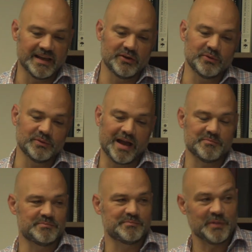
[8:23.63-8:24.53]
who
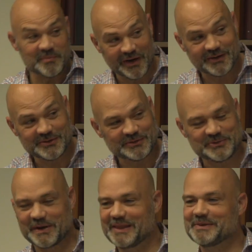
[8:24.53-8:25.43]
I've been married to for
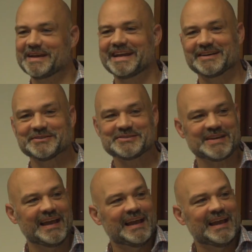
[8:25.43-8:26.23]
23 years.